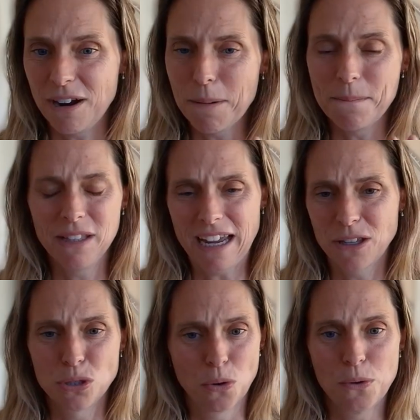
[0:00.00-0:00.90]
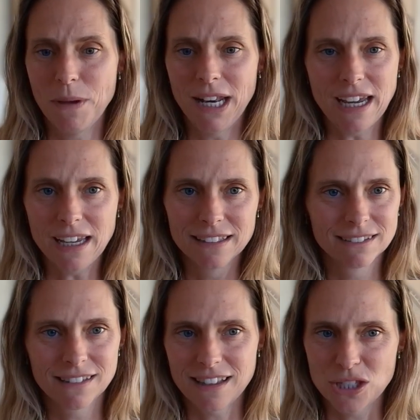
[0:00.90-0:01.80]
are like so many
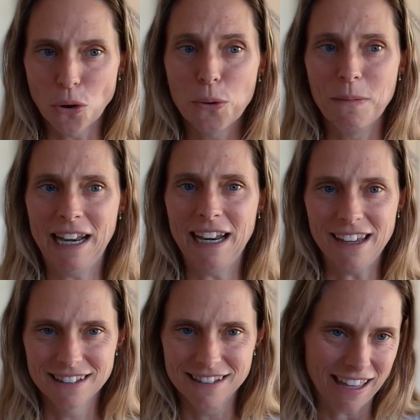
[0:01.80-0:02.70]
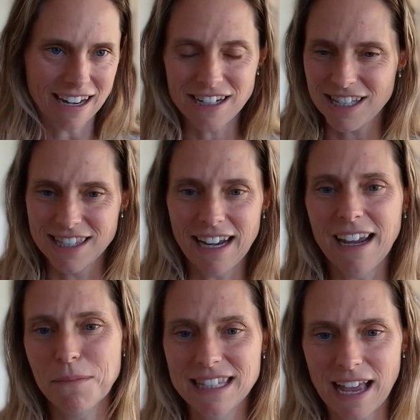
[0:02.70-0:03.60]
that are just sitting in
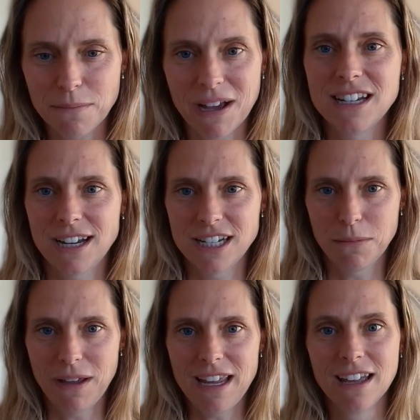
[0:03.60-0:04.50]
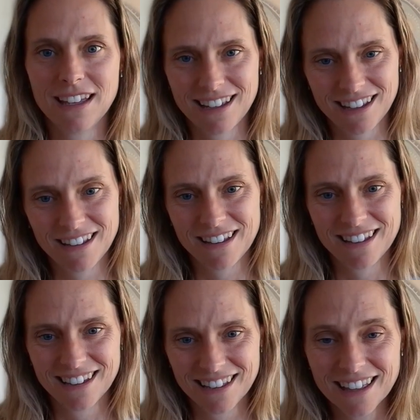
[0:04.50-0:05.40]
my sidebar judging me.
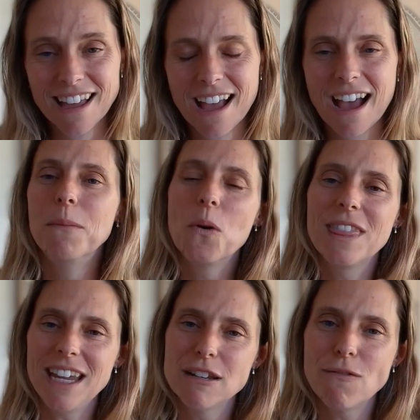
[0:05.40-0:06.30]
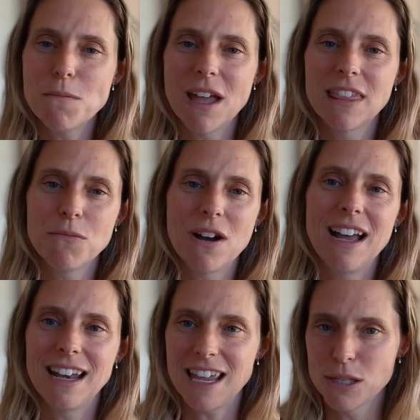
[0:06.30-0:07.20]
The interview method
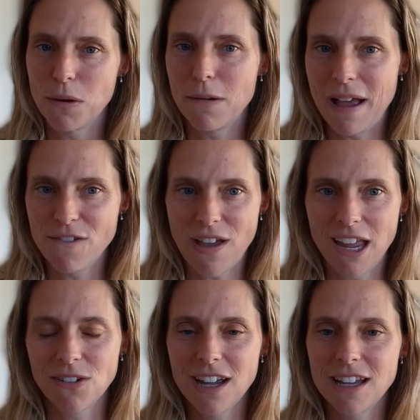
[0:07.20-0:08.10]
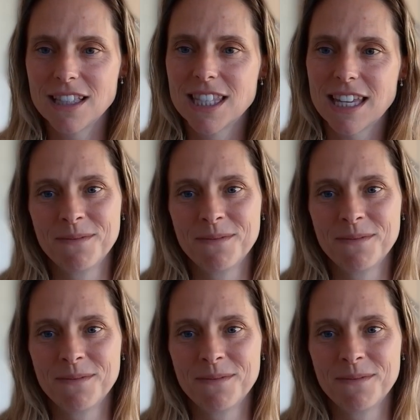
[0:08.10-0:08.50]
one is one of my favorites.